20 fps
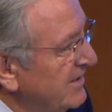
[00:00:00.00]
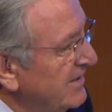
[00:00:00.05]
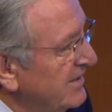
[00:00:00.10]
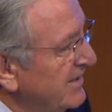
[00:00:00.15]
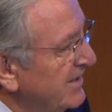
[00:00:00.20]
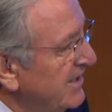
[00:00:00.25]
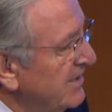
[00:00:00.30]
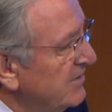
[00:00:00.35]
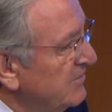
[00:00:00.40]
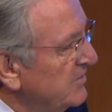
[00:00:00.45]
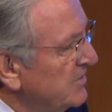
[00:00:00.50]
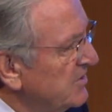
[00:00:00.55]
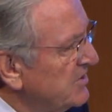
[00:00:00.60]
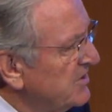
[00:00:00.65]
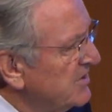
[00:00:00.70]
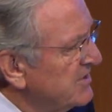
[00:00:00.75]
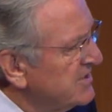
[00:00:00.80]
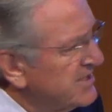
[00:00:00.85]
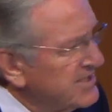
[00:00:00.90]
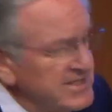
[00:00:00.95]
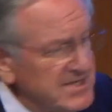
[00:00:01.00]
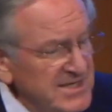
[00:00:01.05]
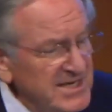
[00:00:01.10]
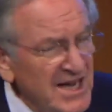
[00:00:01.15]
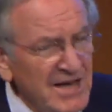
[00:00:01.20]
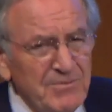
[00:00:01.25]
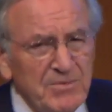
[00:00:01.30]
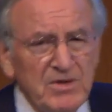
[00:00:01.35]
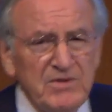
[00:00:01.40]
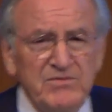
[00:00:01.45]
The kid in the wheelchair says,
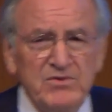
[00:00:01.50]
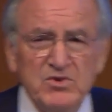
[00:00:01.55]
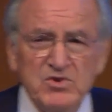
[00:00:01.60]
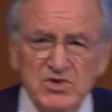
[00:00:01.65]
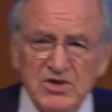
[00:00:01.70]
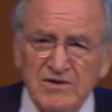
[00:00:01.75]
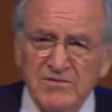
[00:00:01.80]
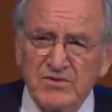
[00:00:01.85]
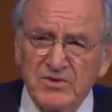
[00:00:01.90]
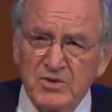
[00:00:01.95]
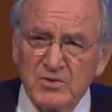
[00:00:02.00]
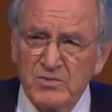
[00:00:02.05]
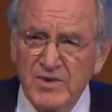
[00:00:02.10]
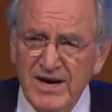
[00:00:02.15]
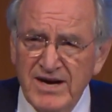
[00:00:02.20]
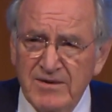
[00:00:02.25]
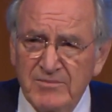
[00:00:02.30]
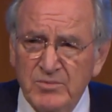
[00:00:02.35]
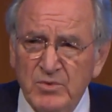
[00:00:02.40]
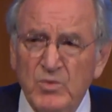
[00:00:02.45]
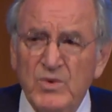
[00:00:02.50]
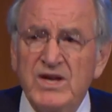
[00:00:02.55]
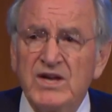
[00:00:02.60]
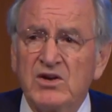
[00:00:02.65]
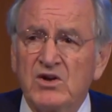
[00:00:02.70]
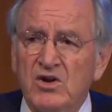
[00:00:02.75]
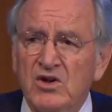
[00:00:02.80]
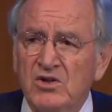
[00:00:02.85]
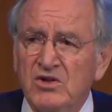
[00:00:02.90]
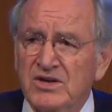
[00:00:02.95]
"Yeah, but if you shovel the ramp, we
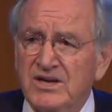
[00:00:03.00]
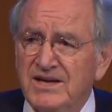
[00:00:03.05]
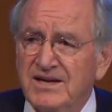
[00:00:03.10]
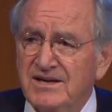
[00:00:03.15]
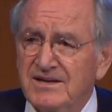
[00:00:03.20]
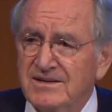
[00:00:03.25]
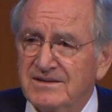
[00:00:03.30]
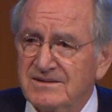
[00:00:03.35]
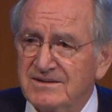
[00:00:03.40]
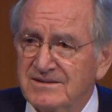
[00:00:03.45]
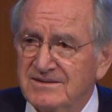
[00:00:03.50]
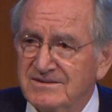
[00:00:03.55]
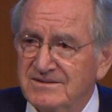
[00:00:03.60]
can all get in."